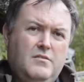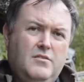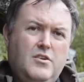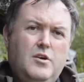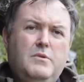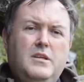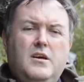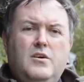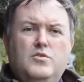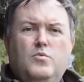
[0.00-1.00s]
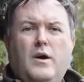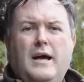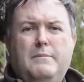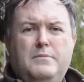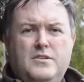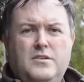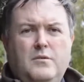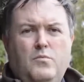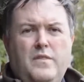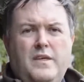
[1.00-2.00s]
Nobody knows what happens to
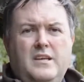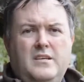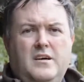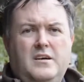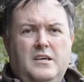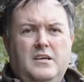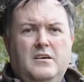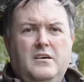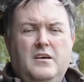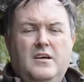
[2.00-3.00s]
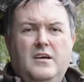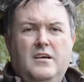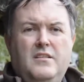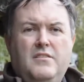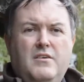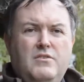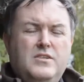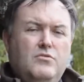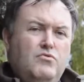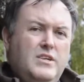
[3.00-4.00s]
them when they die. There is
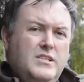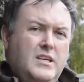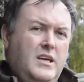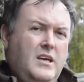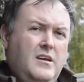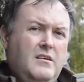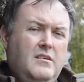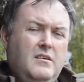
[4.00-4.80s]
a risk here